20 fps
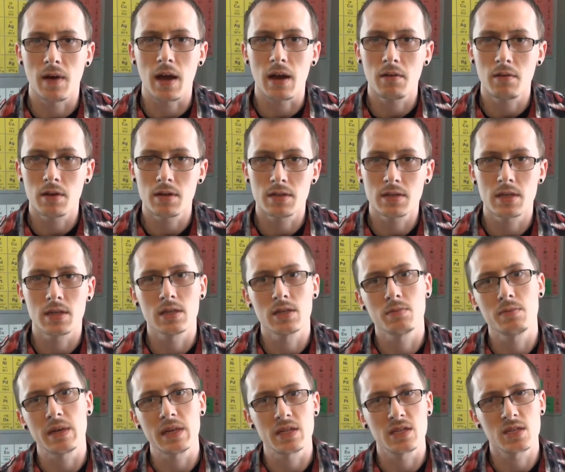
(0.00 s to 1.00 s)
viruses
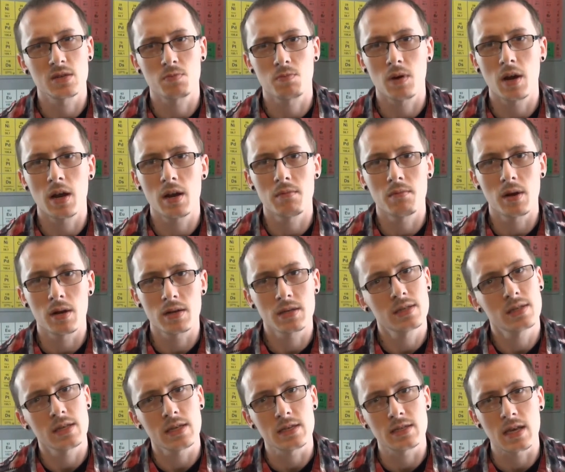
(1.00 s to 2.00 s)
being spread
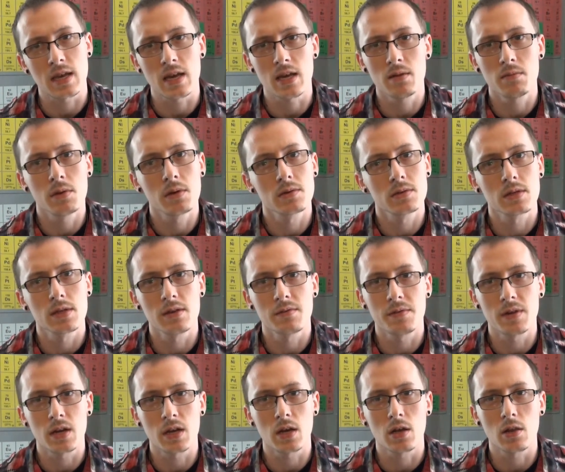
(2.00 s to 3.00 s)
amongst these animals
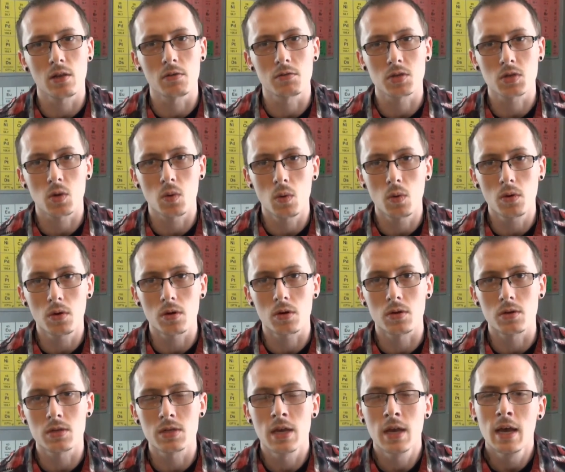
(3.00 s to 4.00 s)
living in close
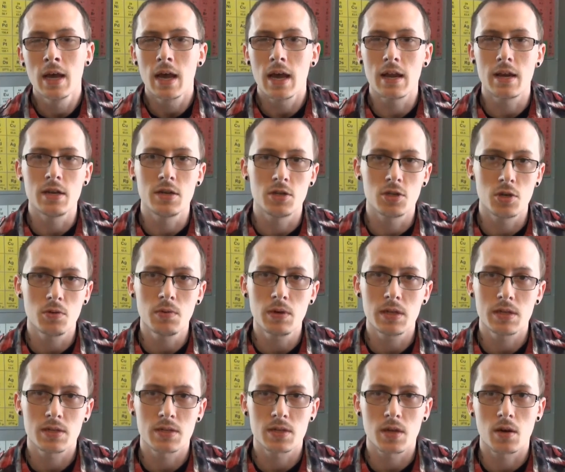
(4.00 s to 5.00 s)
quarters, and in
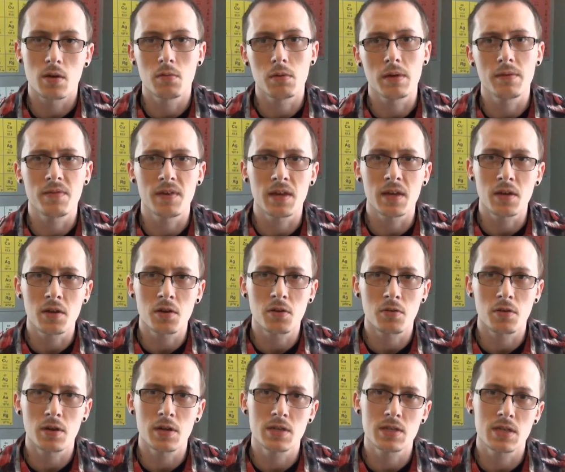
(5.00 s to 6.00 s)
doing so we've
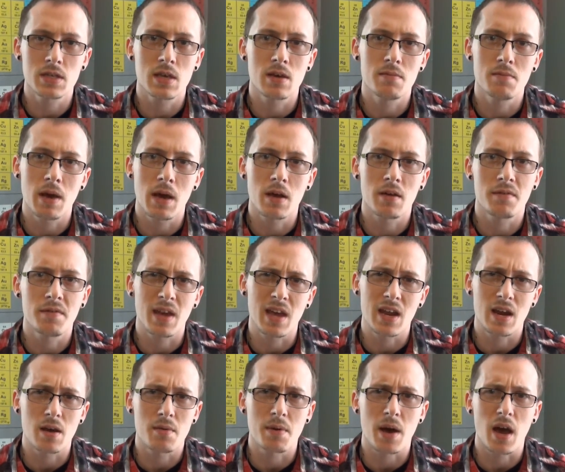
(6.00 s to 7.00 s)
increased the amount of
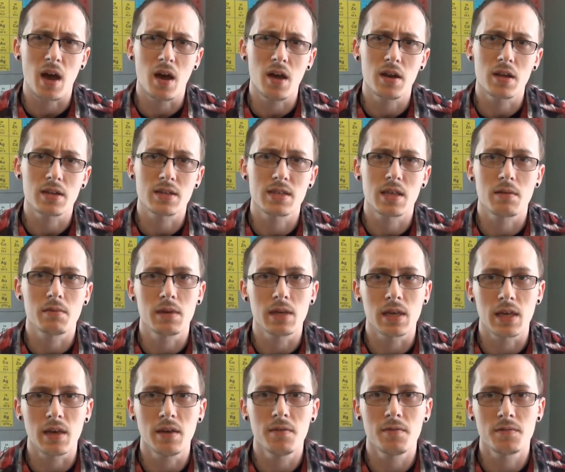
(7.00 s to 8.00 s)
antibiotics that we
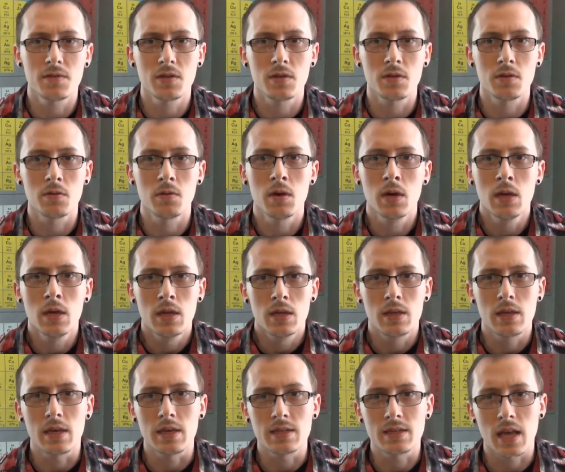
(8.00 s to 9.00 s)
give to
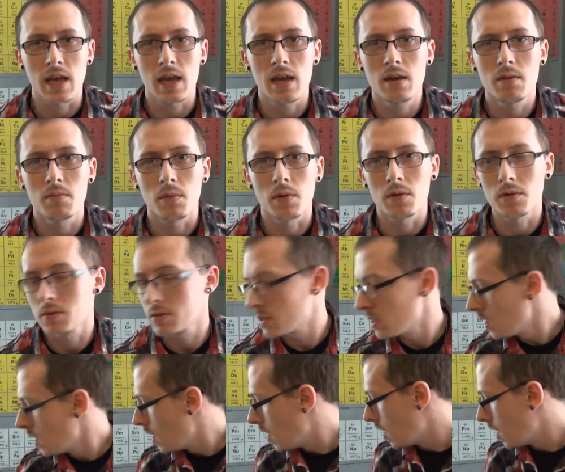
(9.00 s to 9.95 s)
these animals.